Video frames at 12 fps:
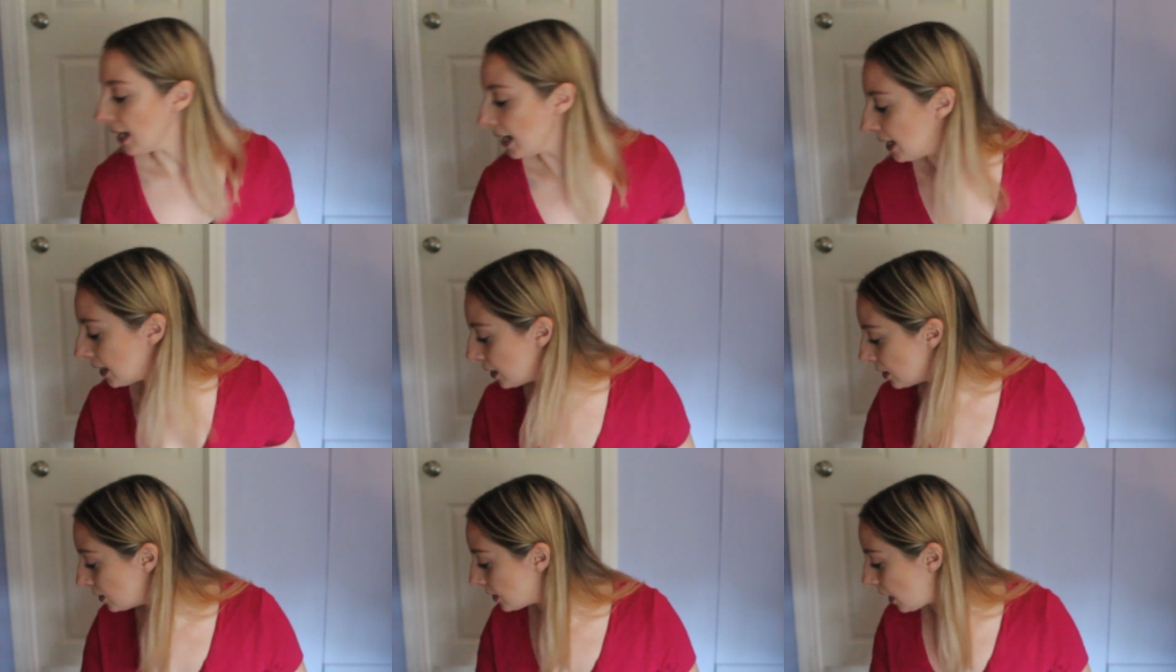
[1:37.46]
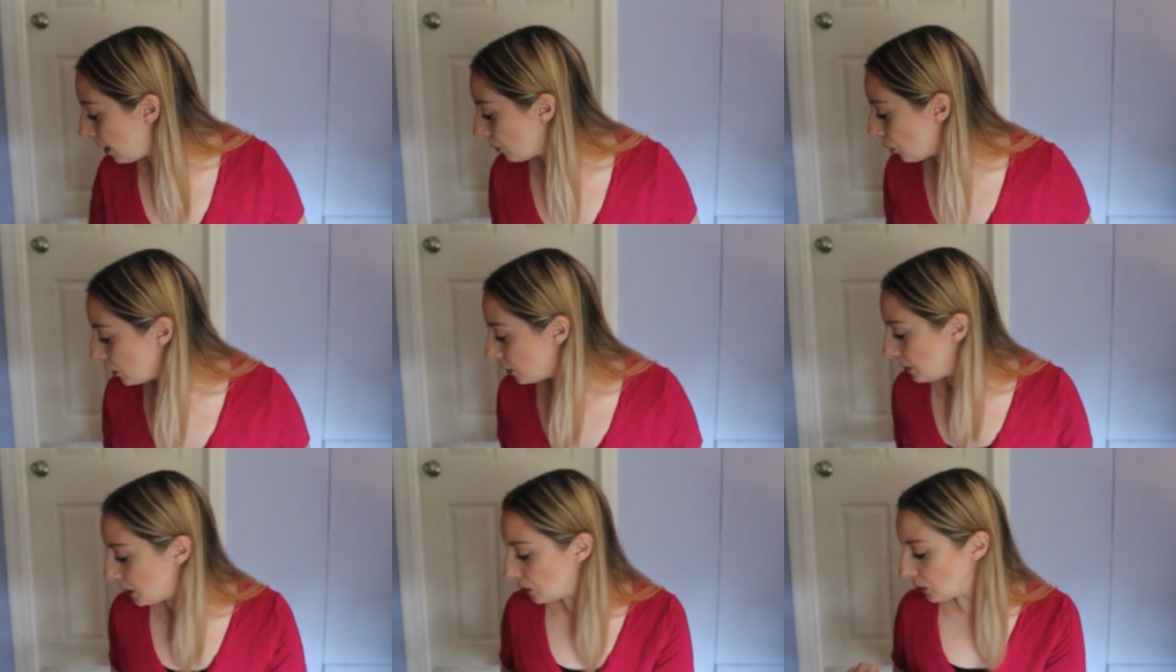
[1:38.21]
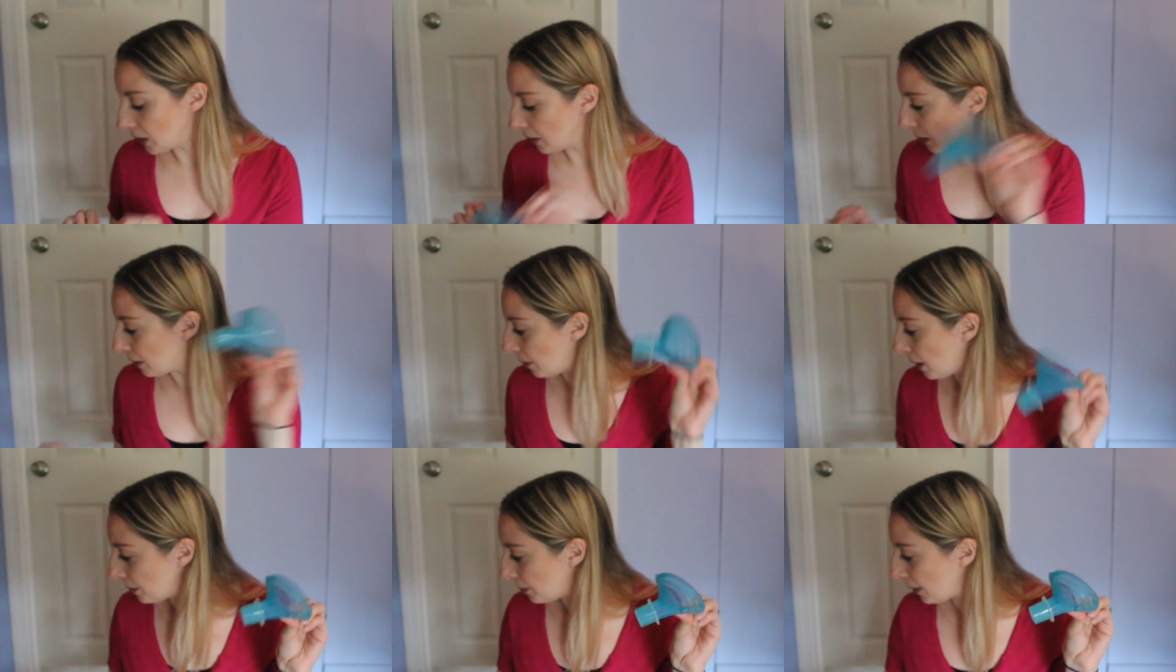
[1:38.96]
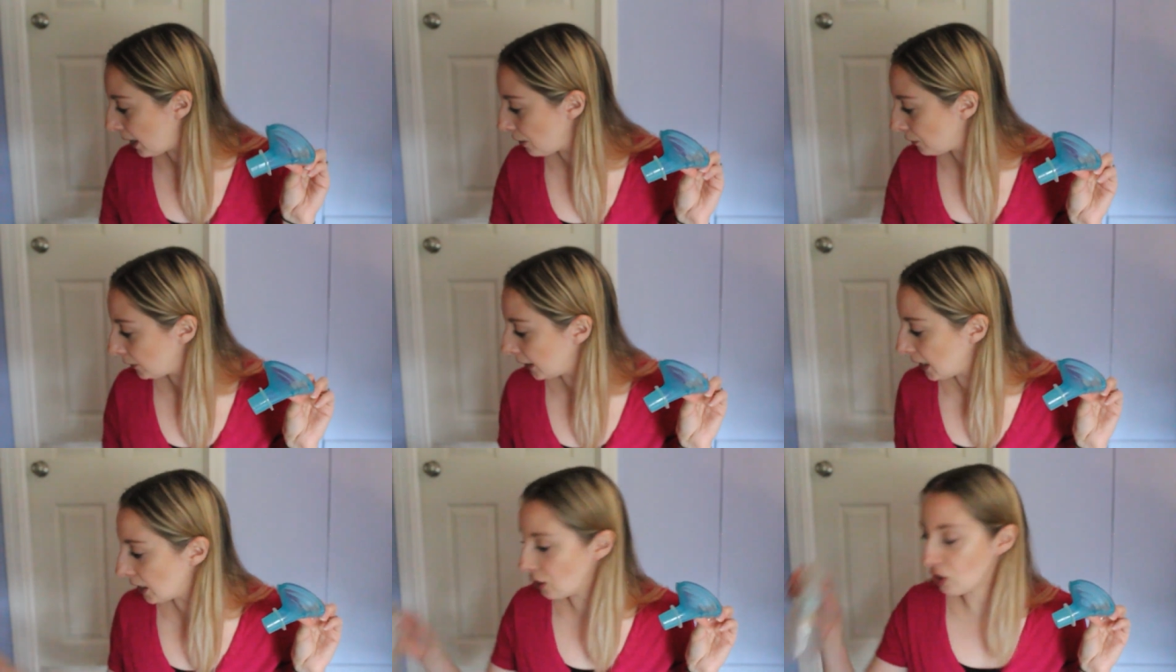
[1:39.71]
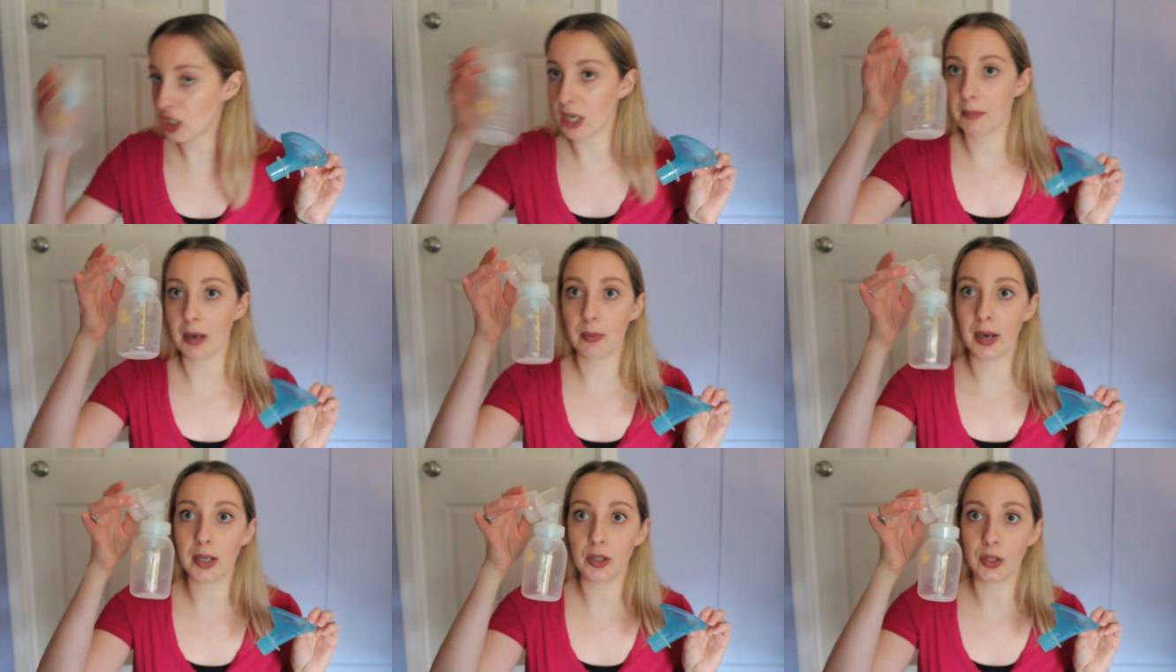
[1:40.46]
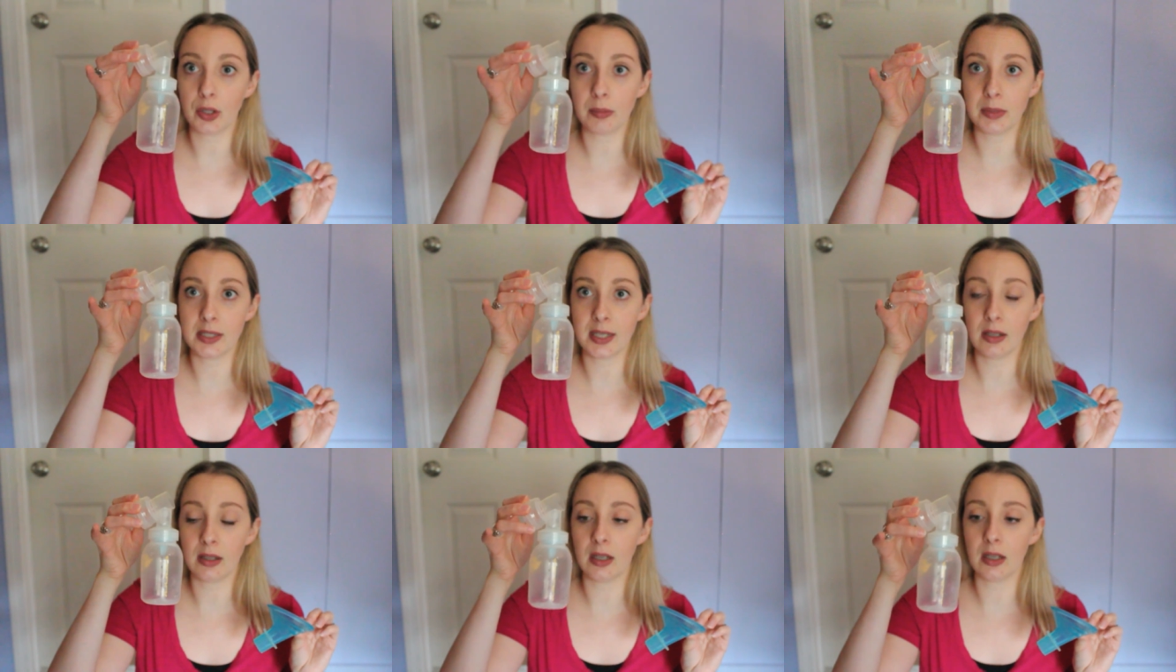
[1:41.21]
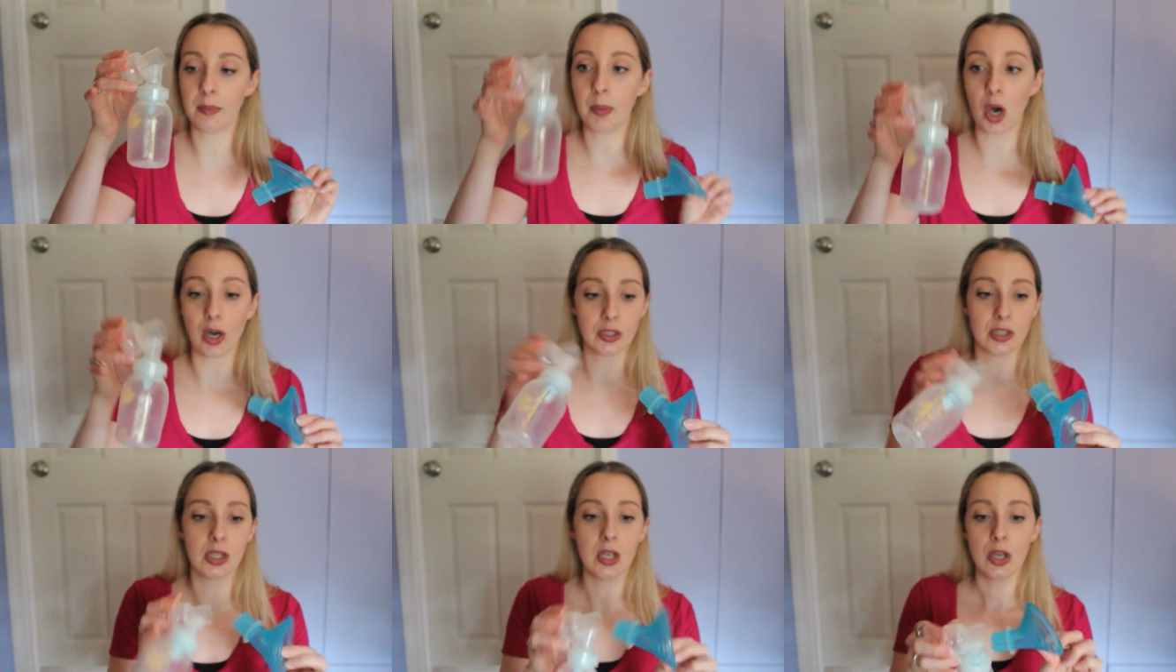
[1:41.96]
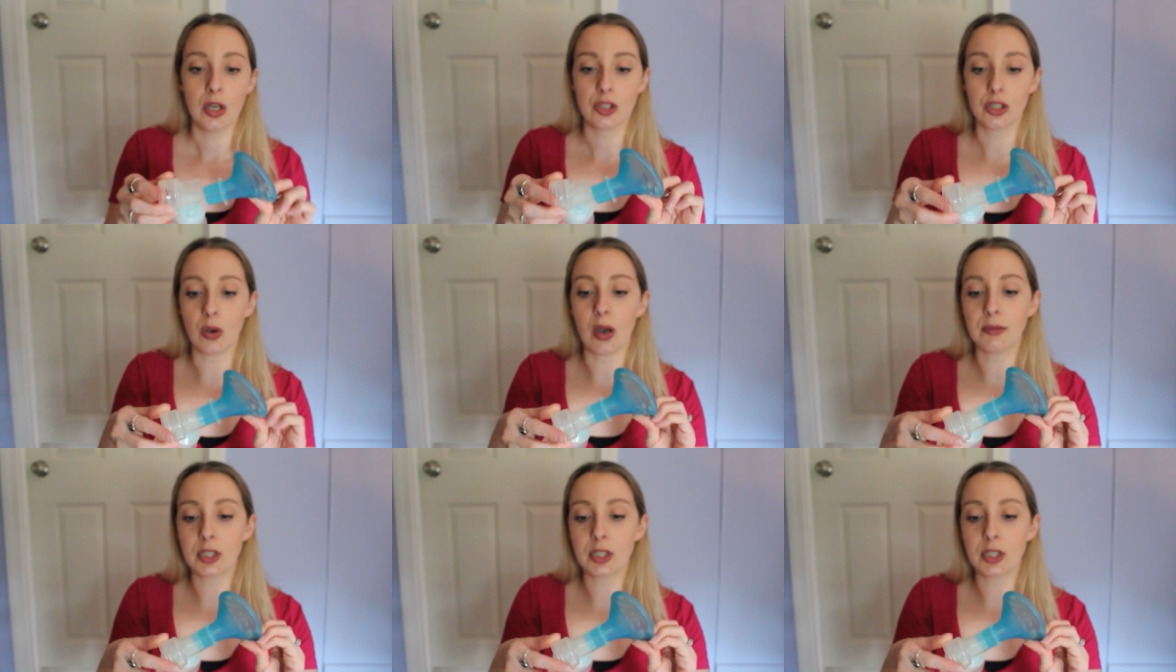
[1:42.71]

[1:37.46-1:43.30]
and I'm going to be using my Pumpin' Pal flange and my regular Medela parts. So I'm